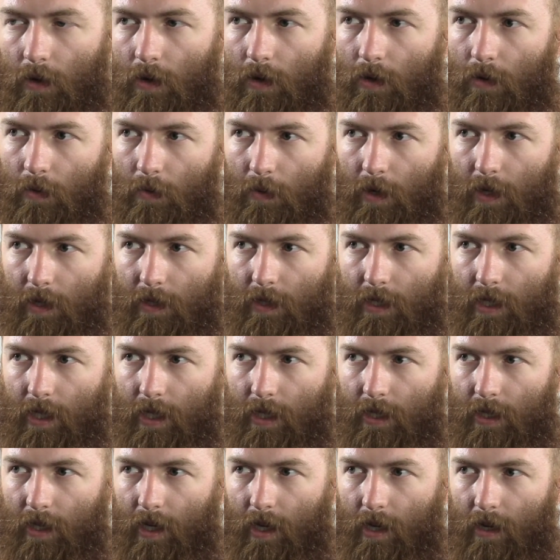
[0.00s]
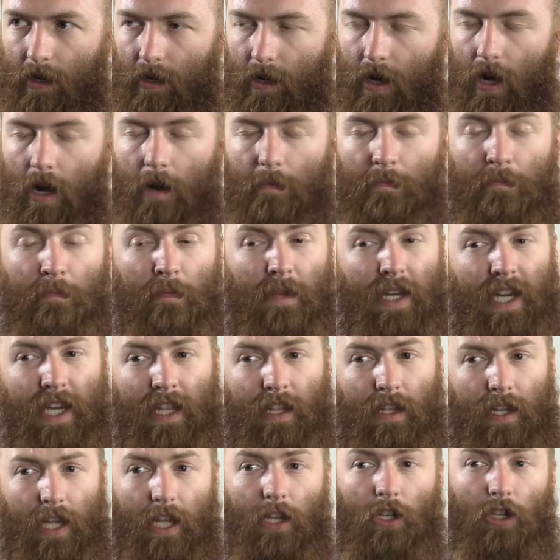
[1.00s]
What else is there?
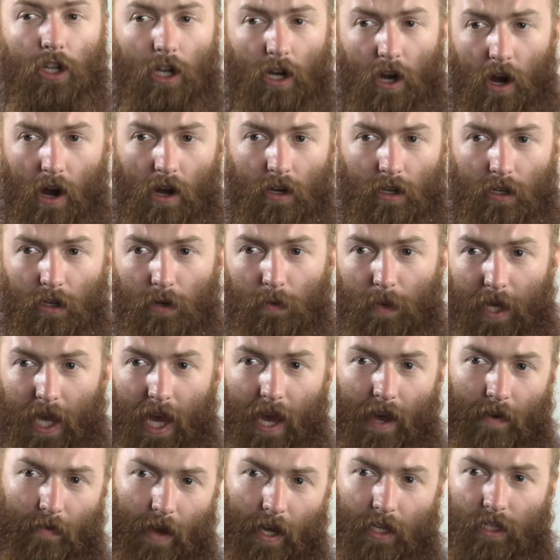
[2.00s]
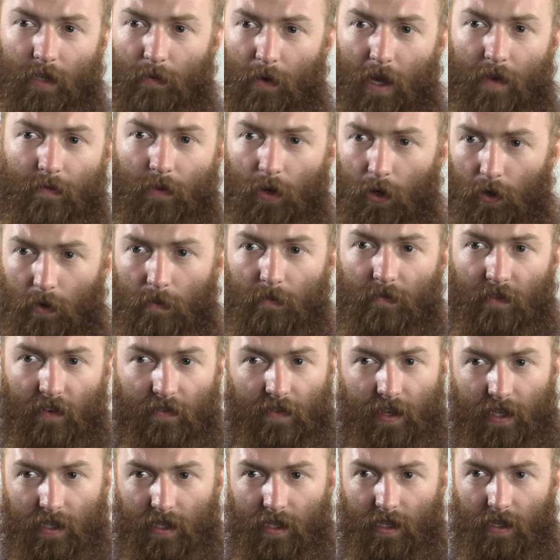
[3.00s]
In Chicago, we have a group for
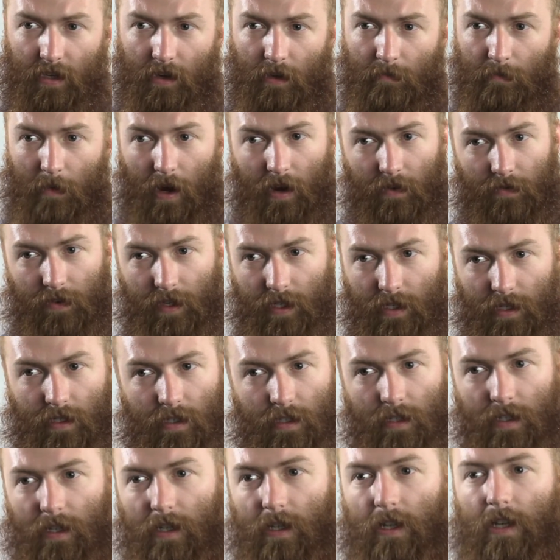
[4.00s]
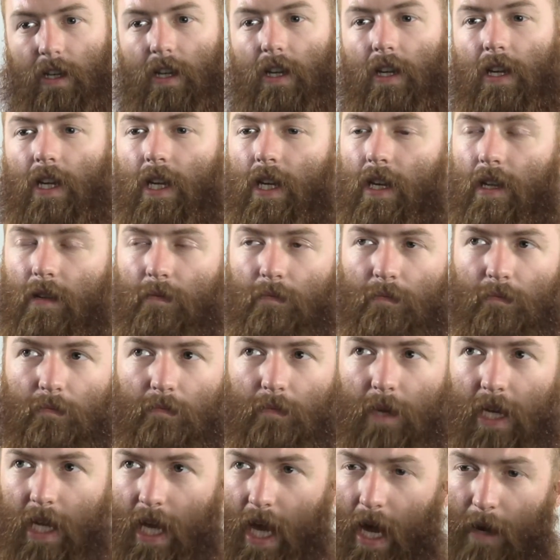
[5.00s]
fisting called Mafia. In
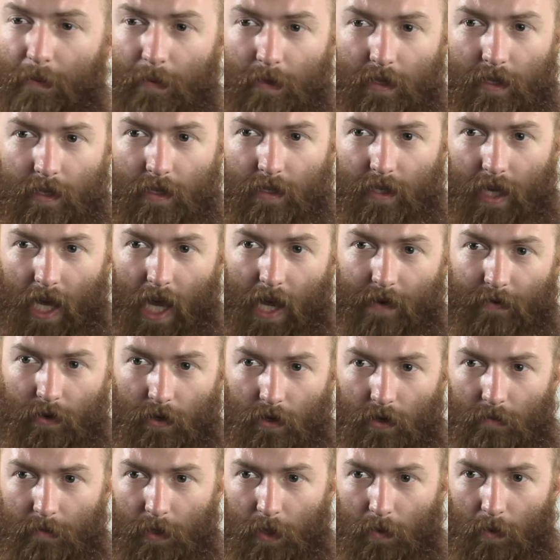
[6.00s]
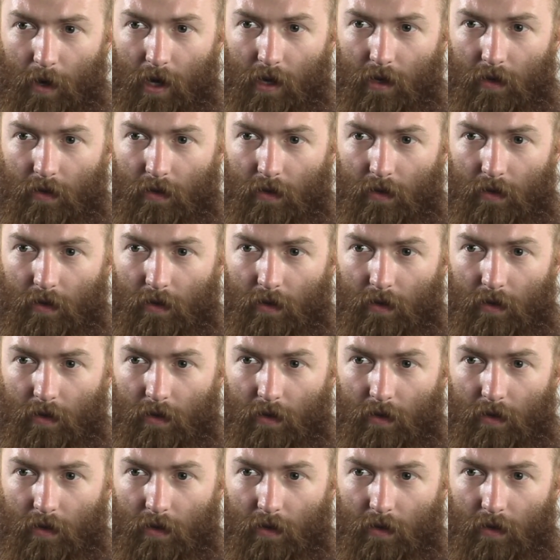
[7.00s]
Minneapolis, they have a group as well